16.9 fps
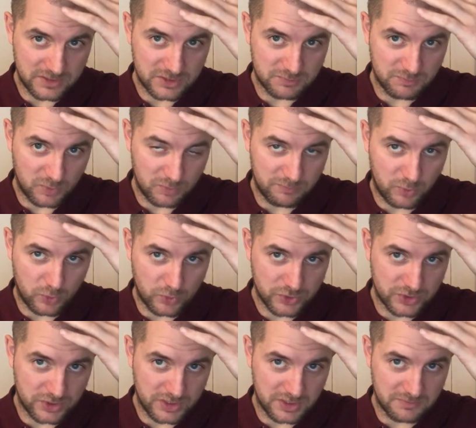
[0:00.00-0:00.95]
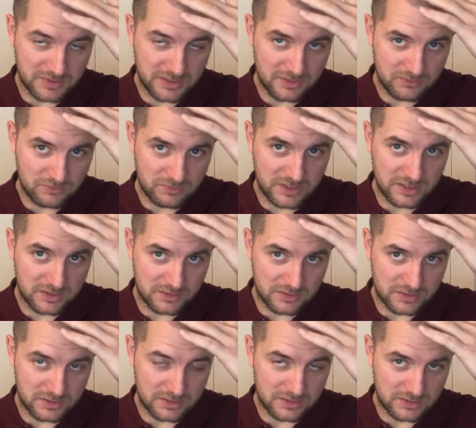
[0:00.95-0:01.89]
the small portion in the middle
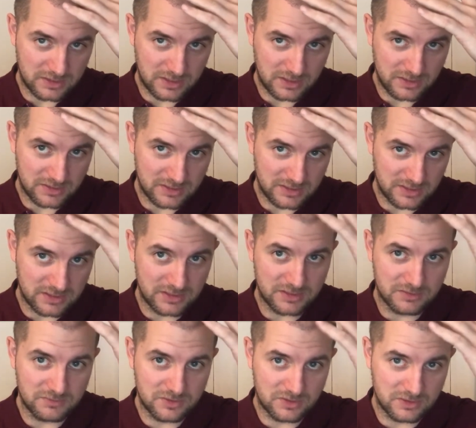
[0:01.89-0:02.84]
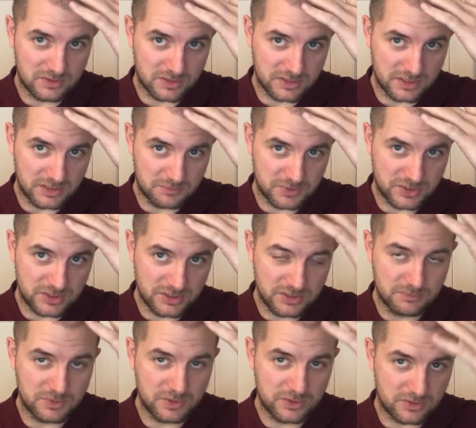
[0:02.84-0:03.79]
where they didn't conduct any
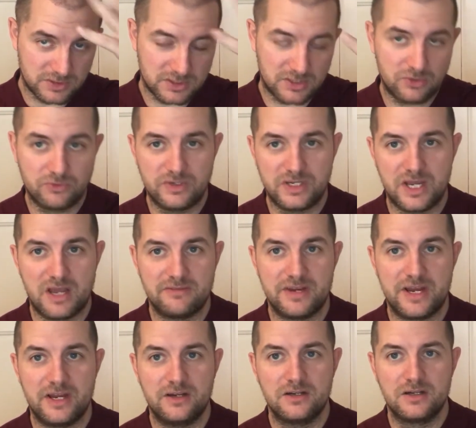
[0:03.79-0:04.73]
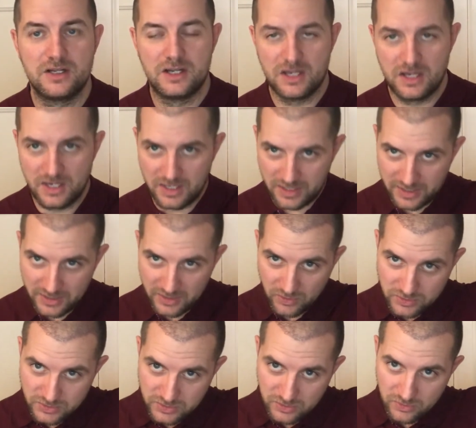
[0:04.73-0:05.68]
procedure because I already have hair. And
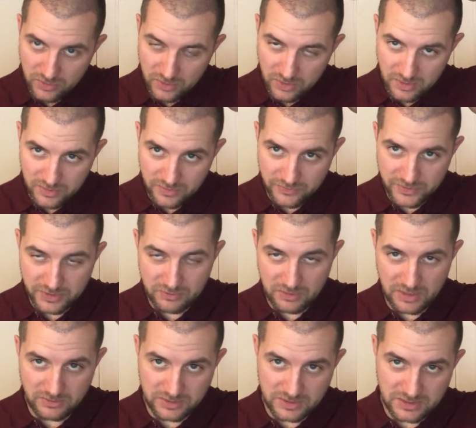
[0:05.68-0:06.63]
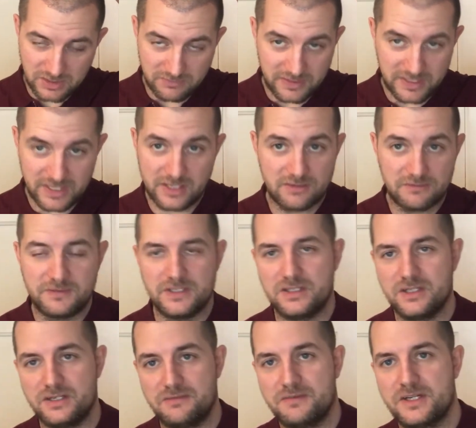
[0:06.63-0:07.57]
also on the crown itself, I cannot
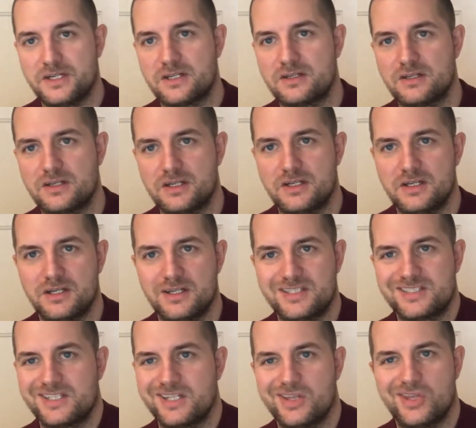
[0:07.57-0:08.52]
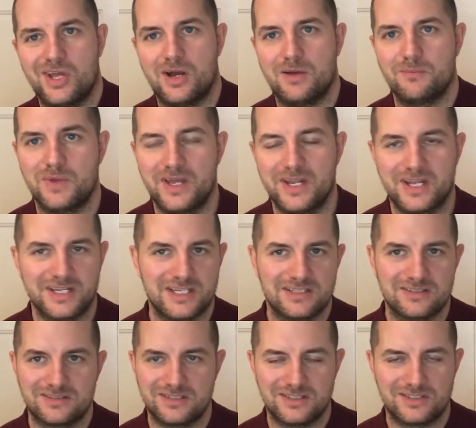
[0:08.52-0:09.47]
feel anything. It's still numb, and I
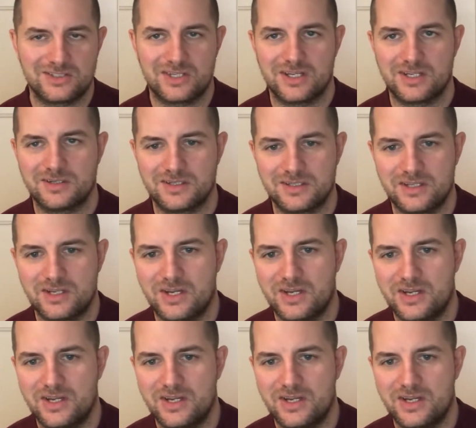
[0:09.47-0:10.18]
guess it's gonna,